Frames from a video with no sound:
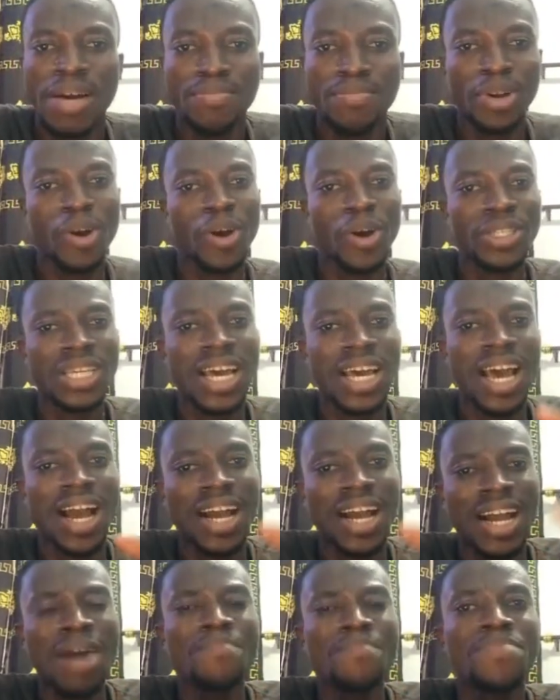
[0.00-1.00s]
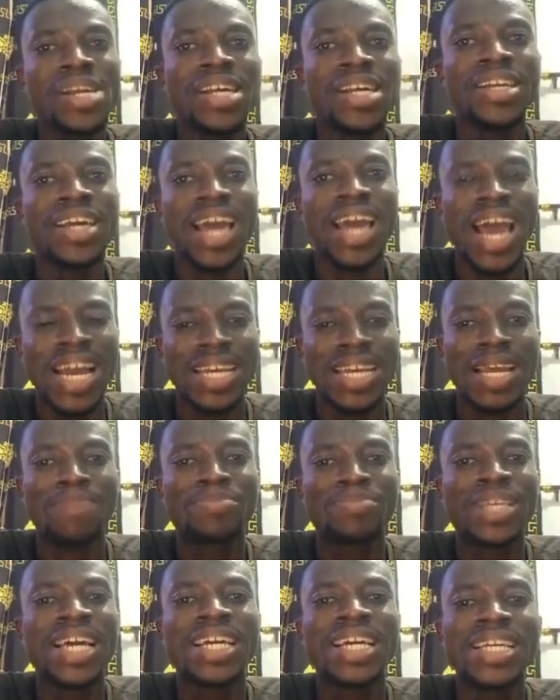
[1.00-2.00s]
because company may end
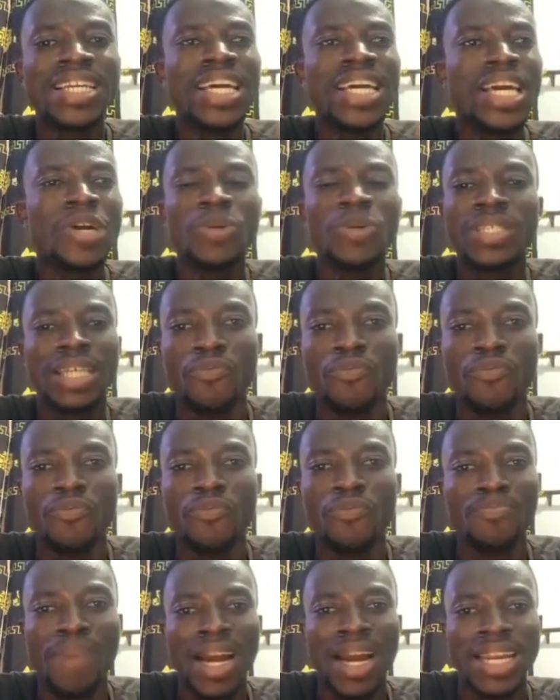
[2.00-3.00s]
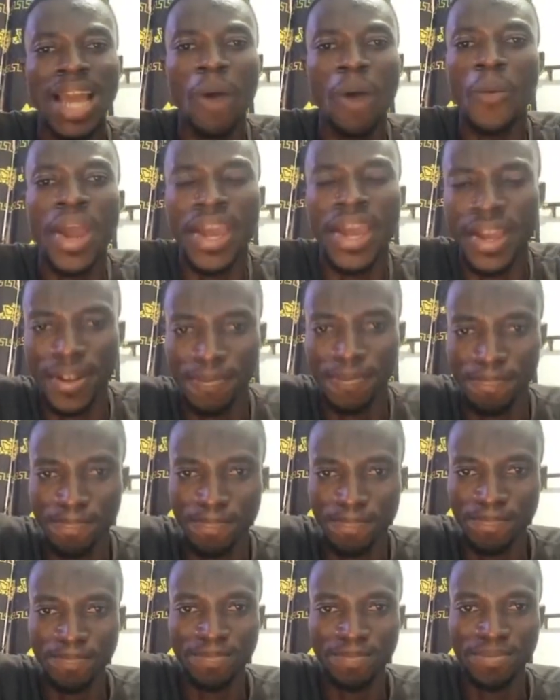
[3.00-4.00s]
up taking huge sums of money away.
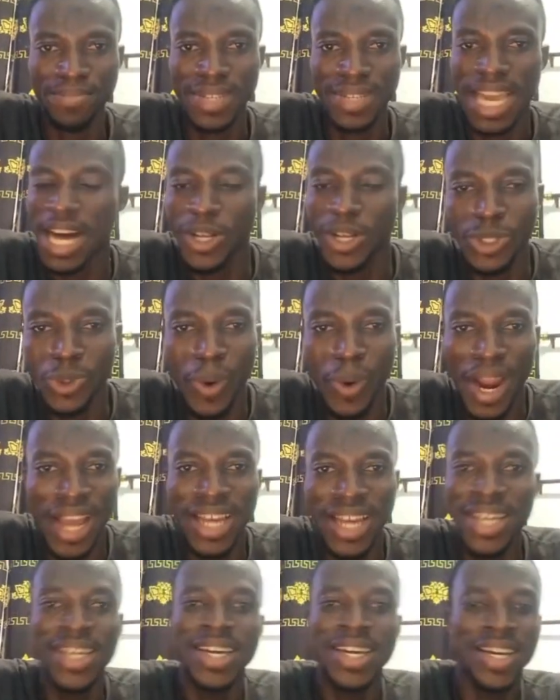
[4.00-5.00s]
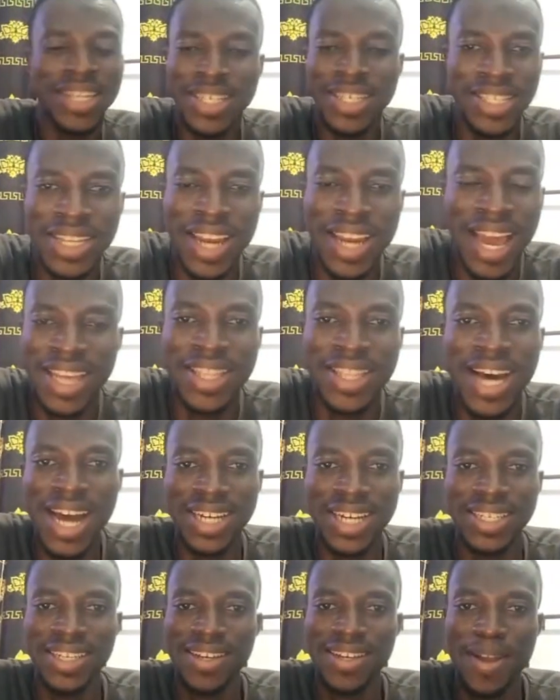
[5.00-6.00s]
Elsewhere, it isn't like
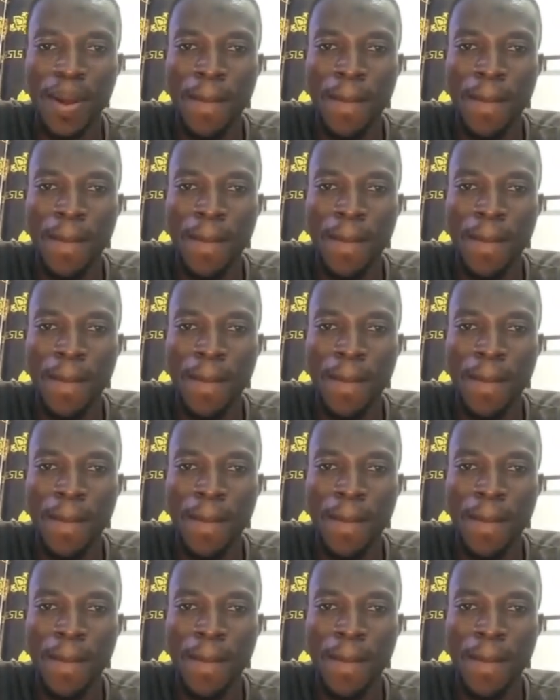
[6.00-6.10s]
that.